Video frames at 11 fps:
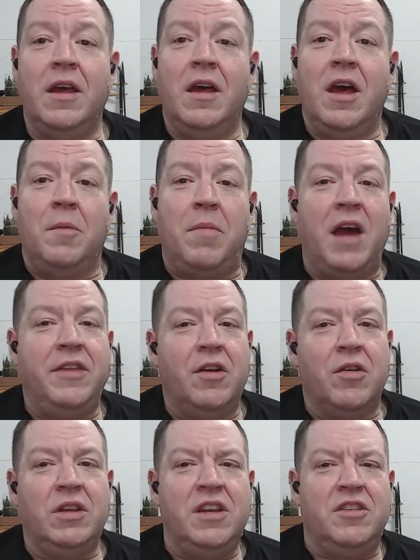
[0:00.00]
By the
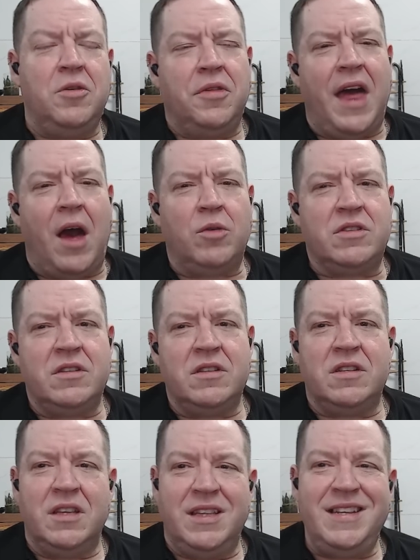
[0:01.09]
early
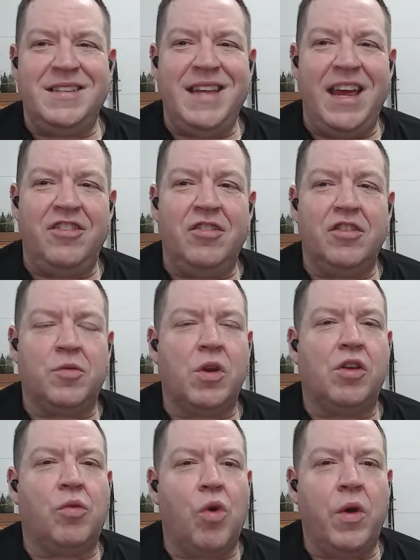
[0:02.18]
2000s, these nations were
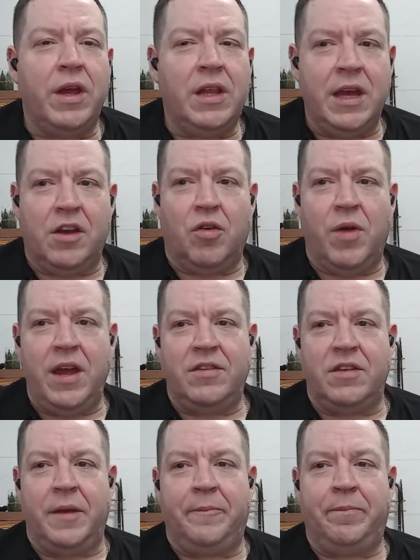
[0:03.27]
growing like
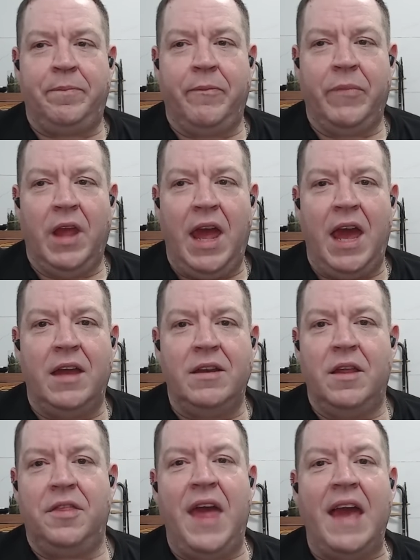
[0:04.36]
crazy. And
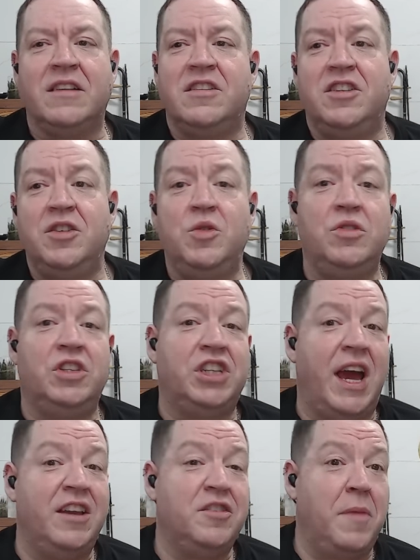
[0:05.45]
thanks to
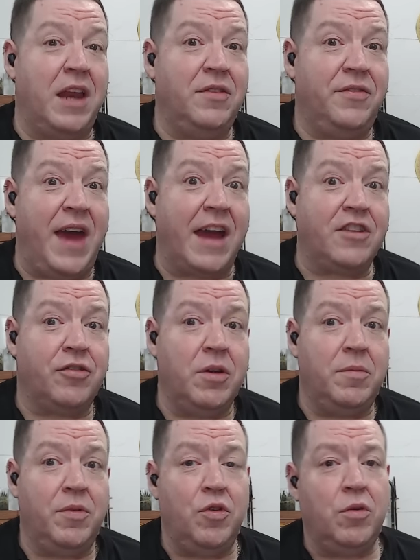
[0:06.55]
China's manufacturing
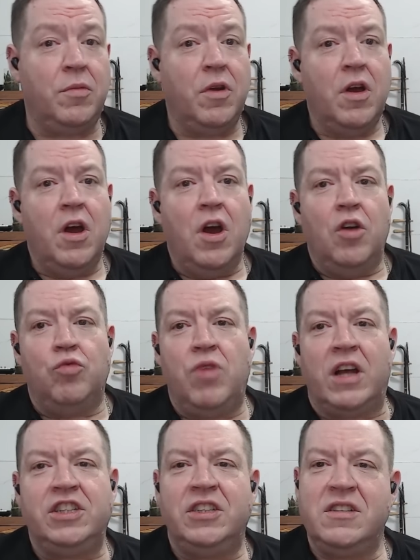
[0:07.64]
boom,
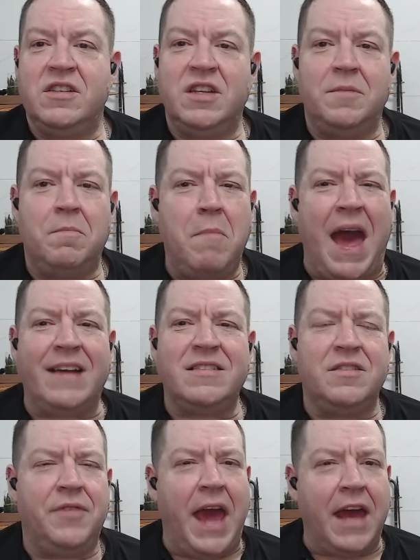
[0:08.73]
Russia's
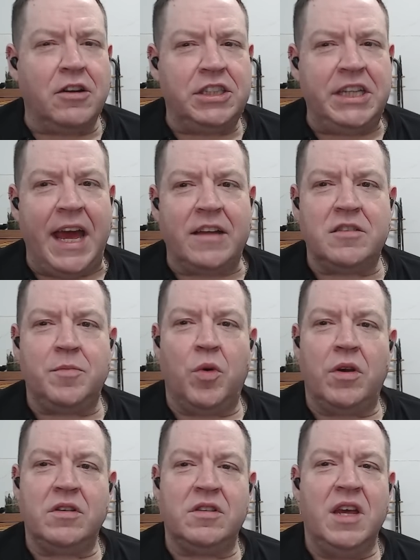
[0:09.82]
massive energy
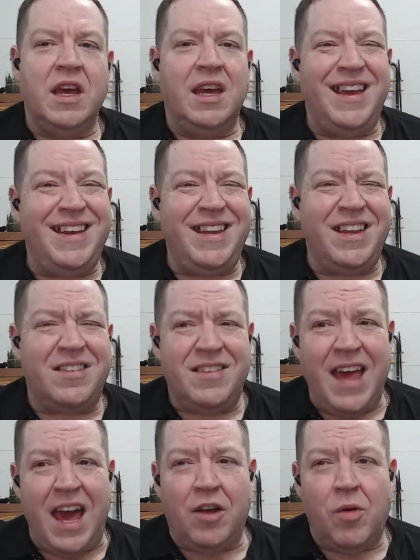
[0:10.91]
exports, India's
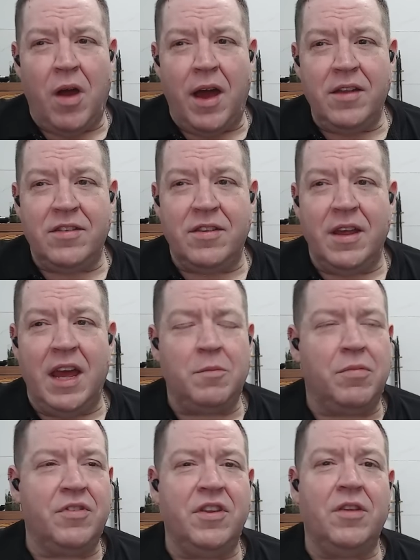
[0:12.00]
tech rise, and
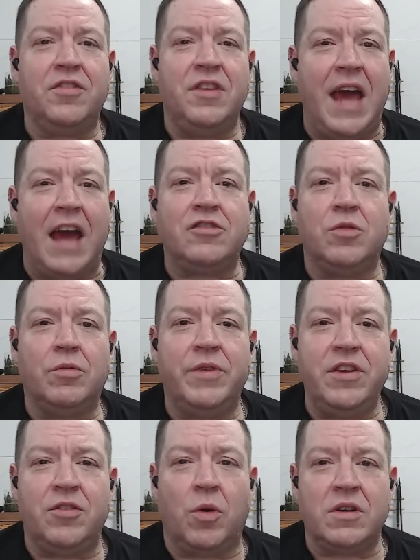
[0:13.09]
Brazil's natural
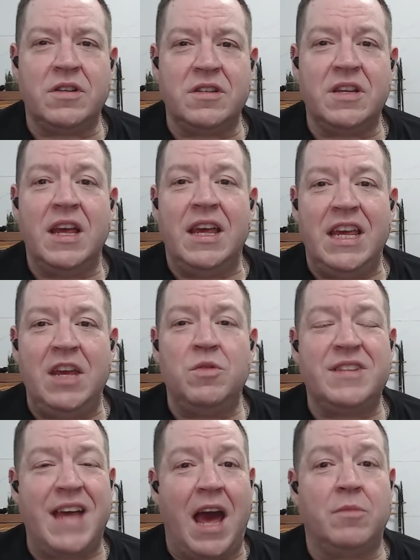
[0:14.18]
resources, he
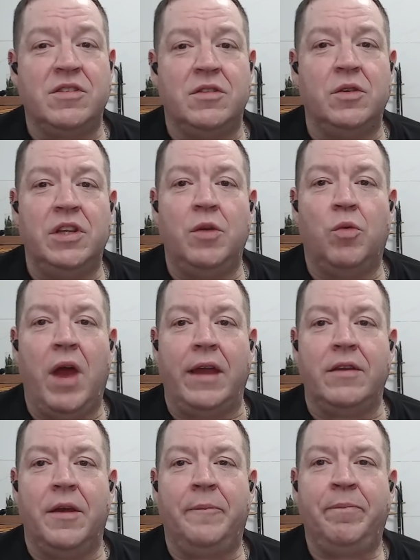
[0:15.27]
was absolutely
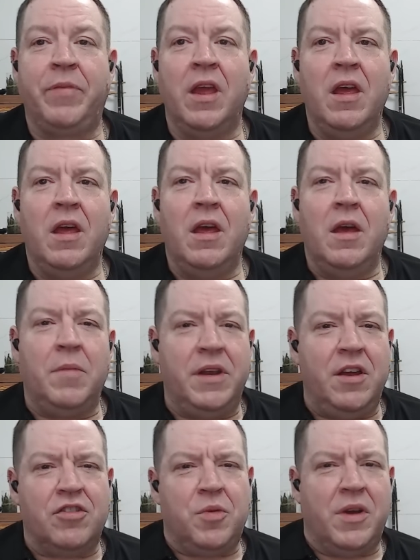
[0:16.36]
right. But
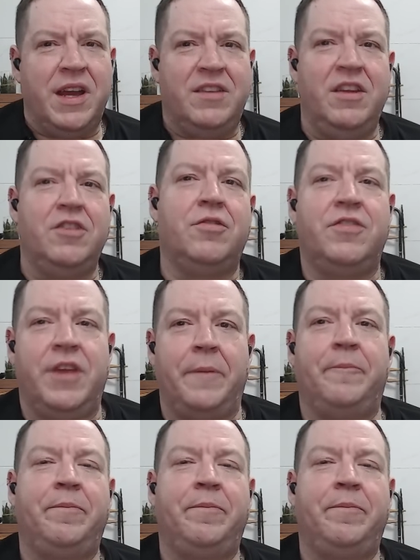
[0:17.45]
here's where it gets interesting.